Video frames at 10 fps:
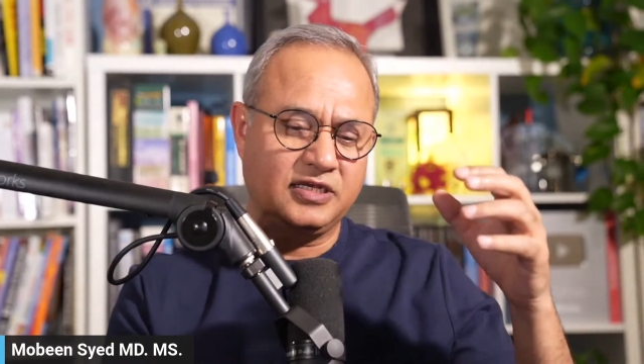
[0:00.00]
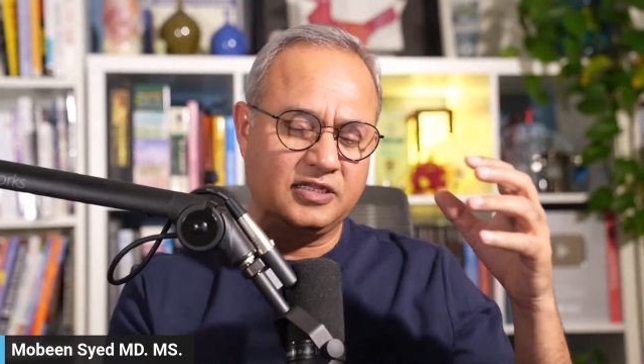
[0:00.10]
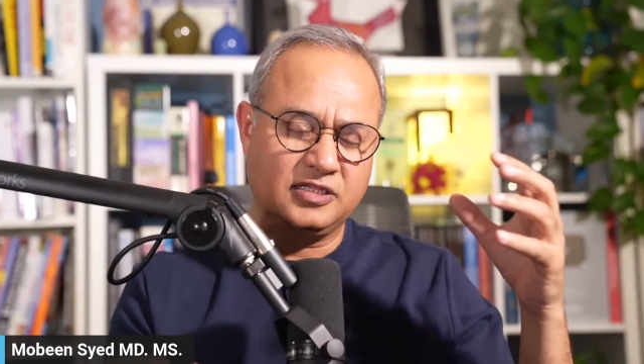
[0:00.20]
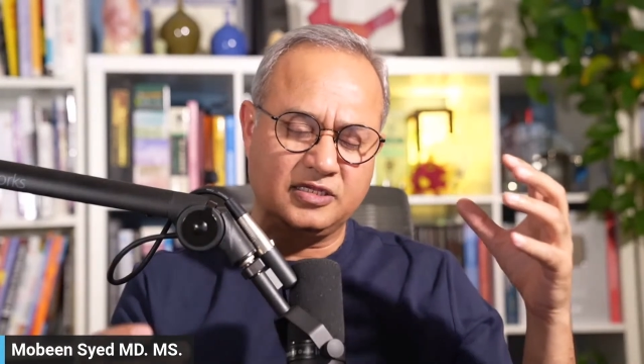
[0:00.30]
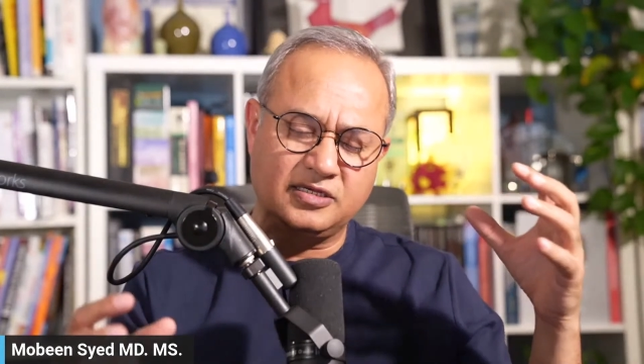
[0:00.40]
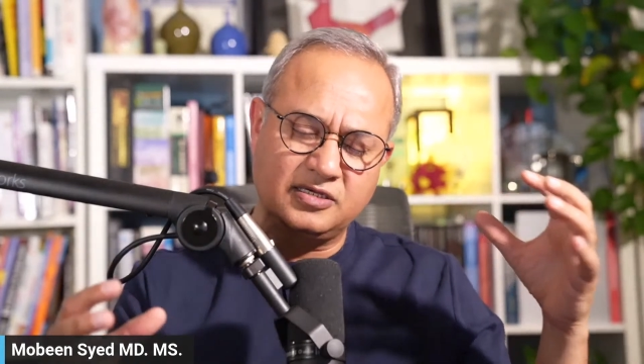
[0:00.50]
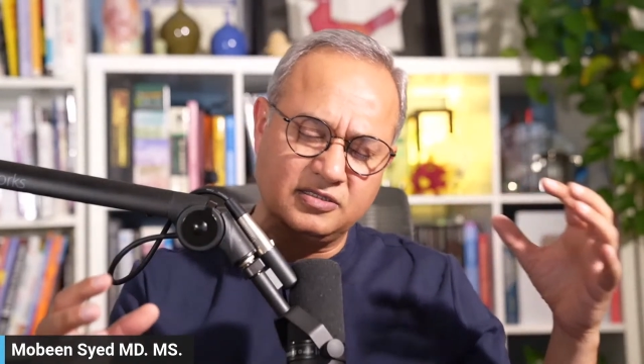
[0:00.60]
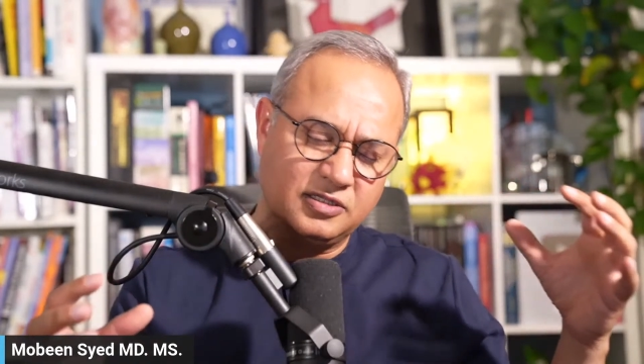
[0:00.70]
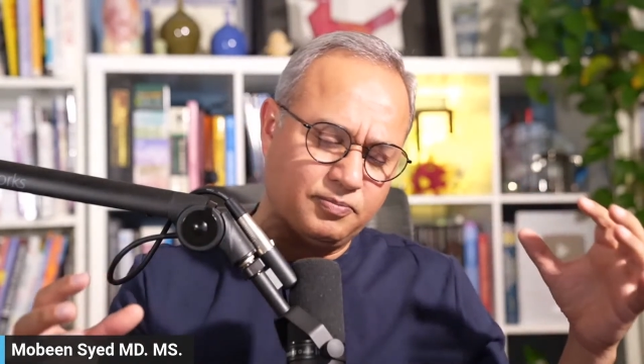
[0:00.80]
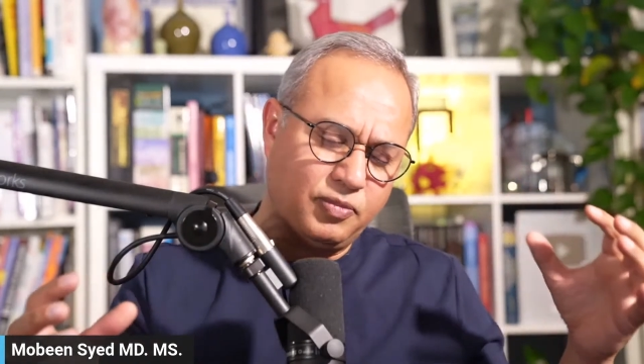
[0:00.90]
and
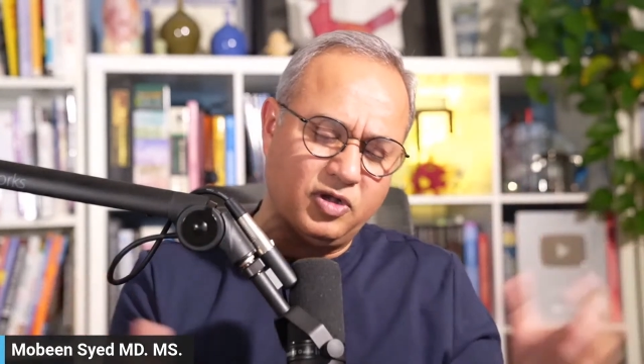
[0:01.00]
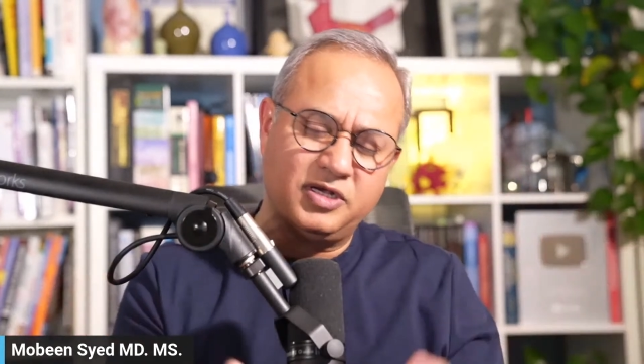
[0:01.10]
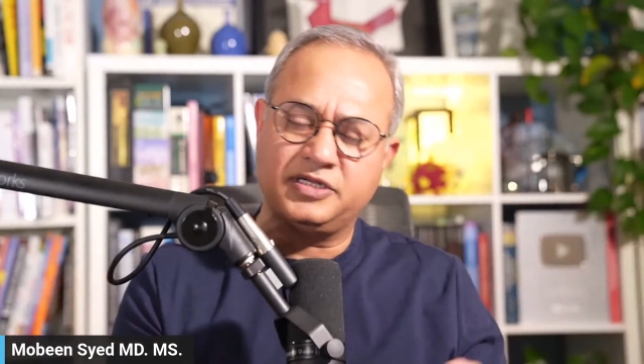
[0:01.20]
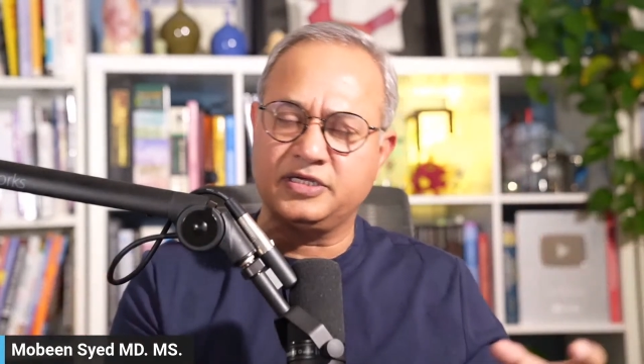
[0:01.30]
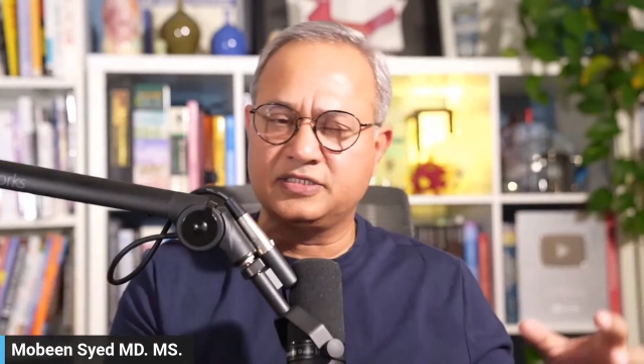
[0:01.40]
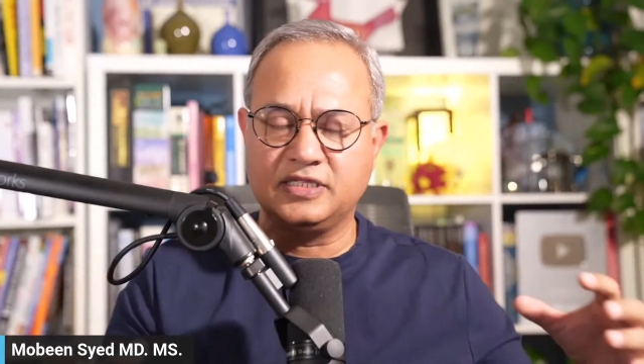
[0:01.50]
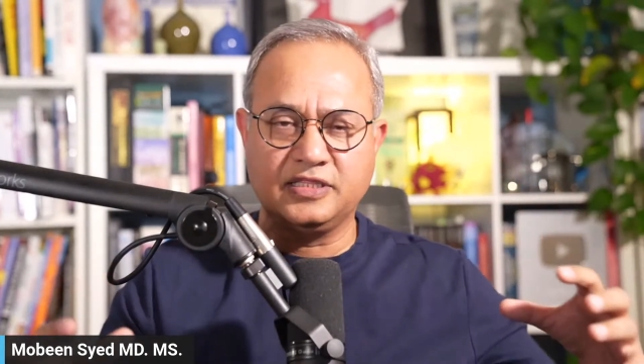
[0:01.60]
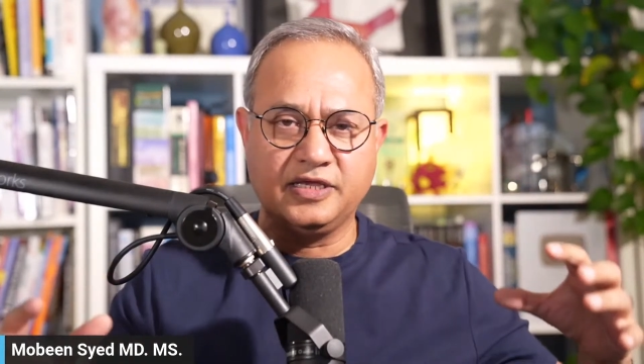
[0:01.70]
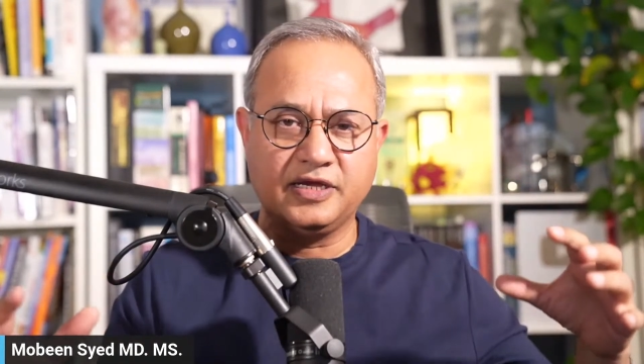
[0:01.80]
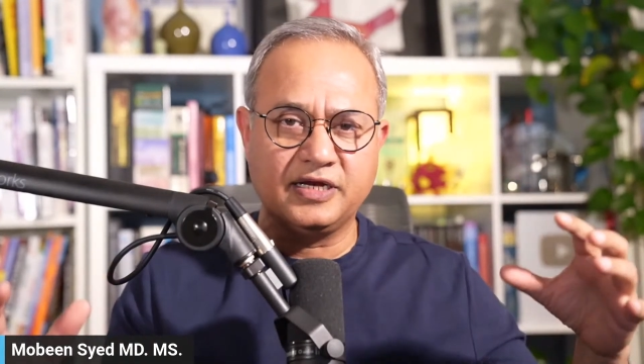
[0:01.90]
the politics and
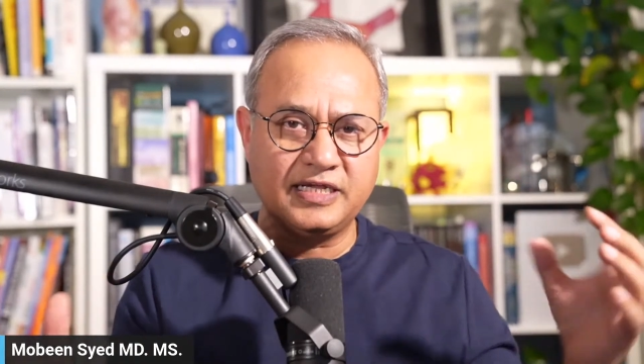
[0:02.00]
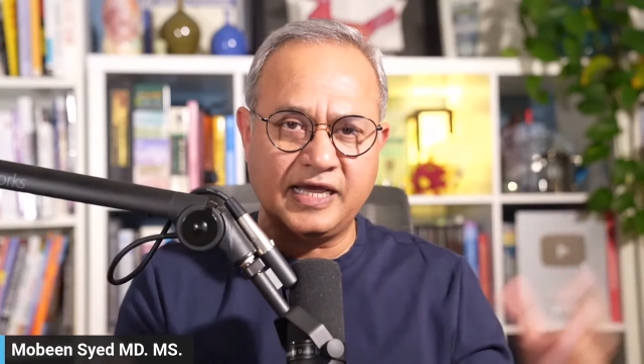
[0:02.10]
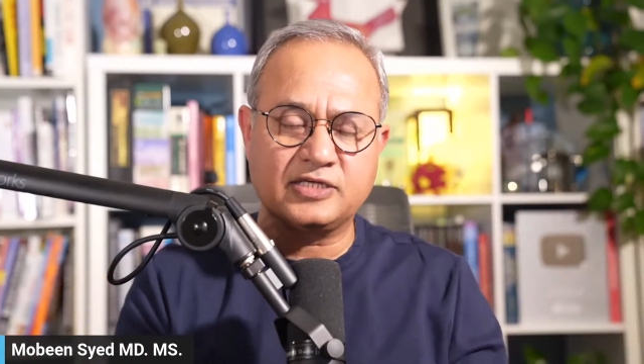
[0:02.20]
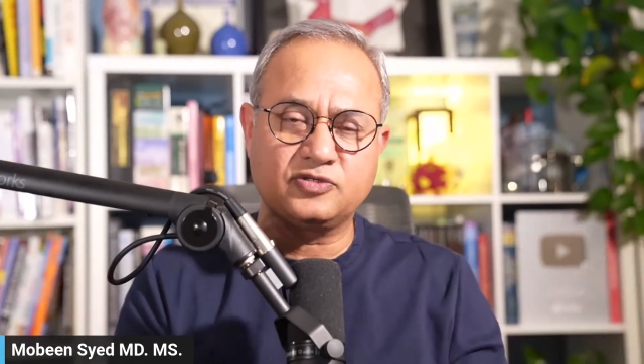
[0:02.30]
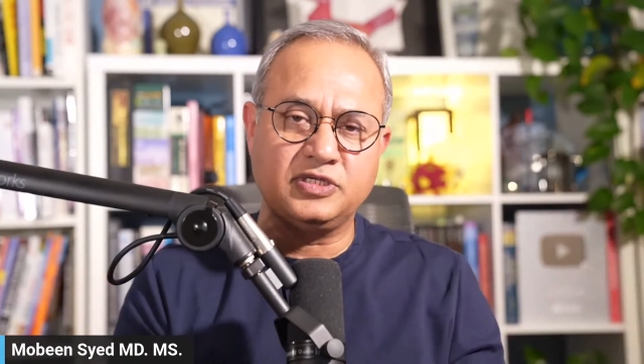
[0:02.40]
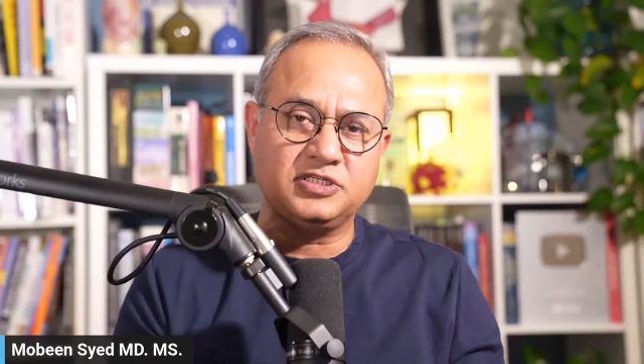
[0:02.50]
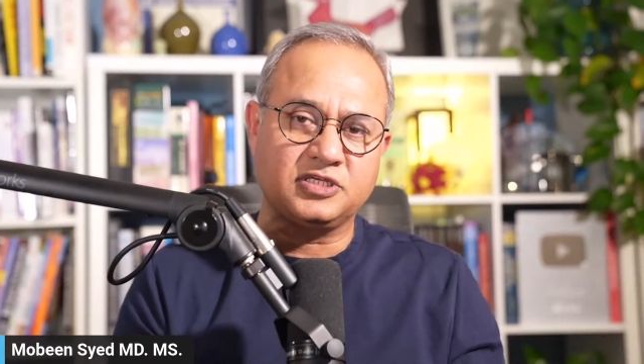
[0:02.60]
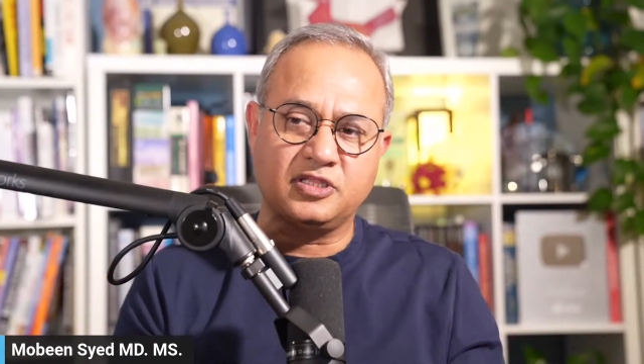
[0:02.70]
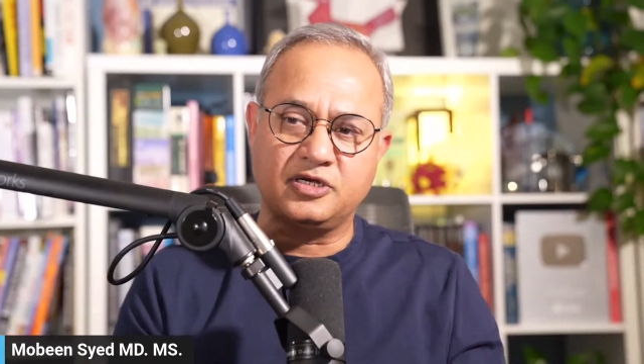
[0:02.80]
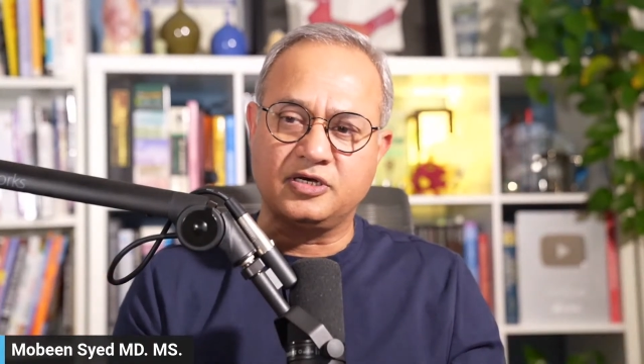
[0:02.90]
the attacks on each
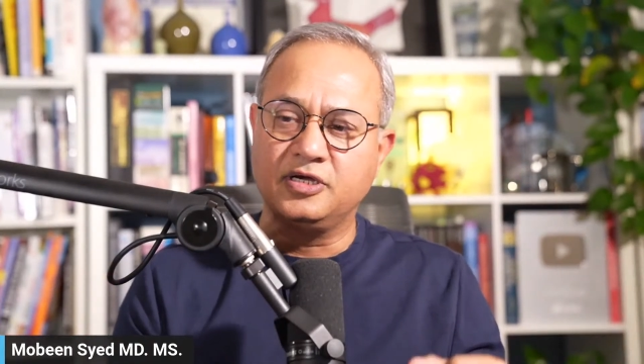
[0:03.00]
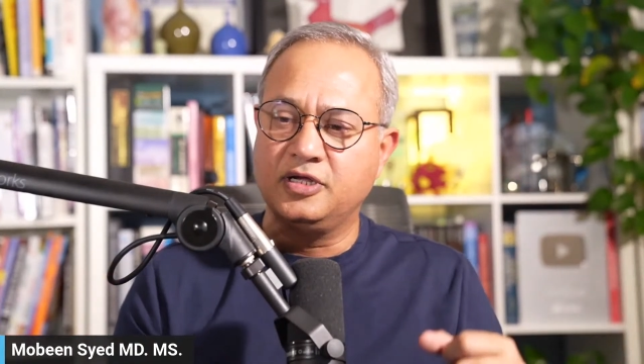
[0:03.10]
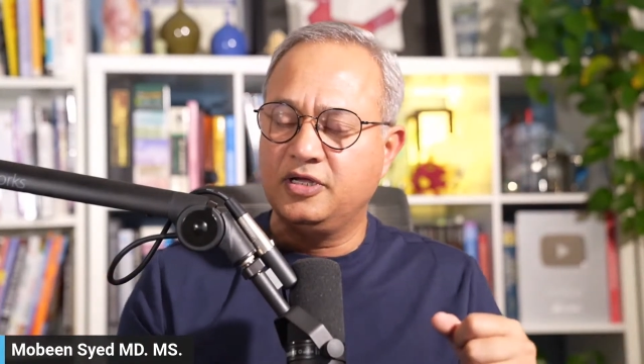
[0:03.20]
other,